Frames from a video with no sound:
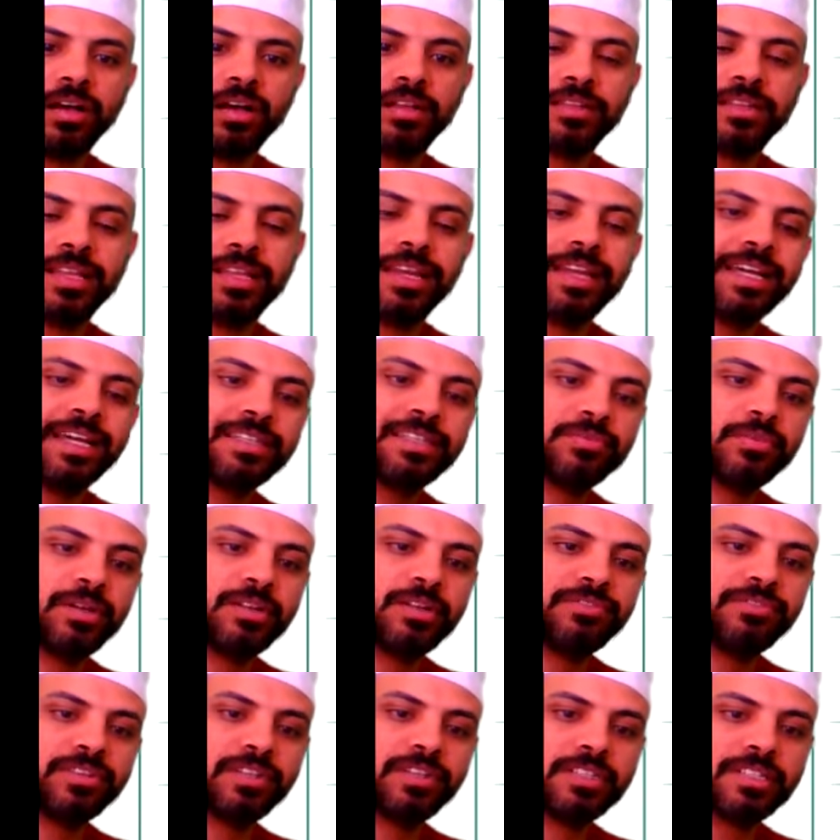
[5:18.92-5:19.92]
The light one
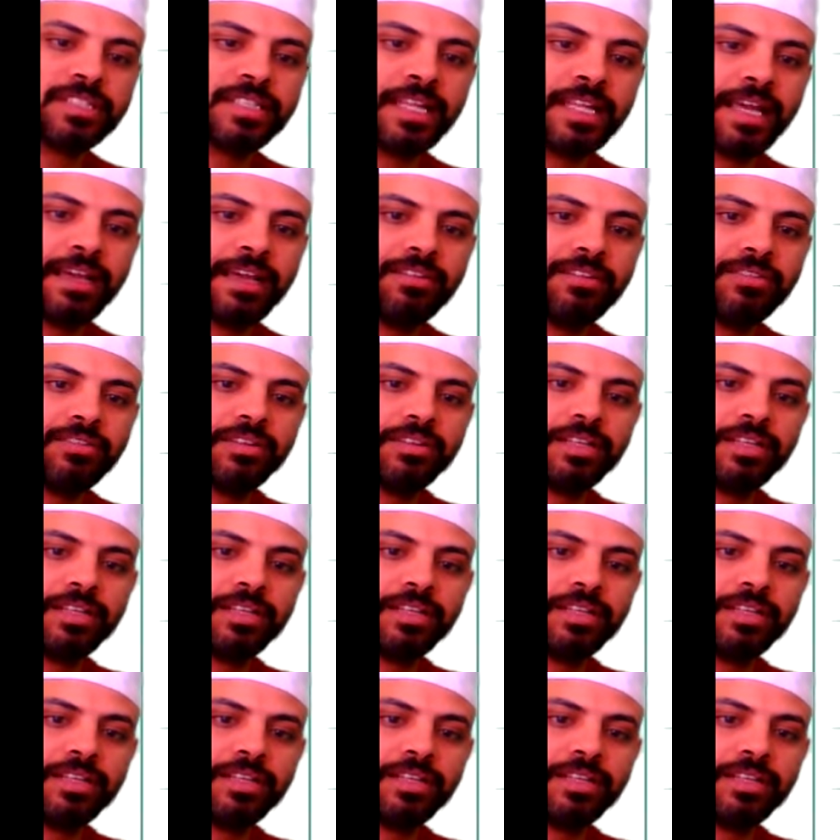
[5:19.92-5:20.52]
first now.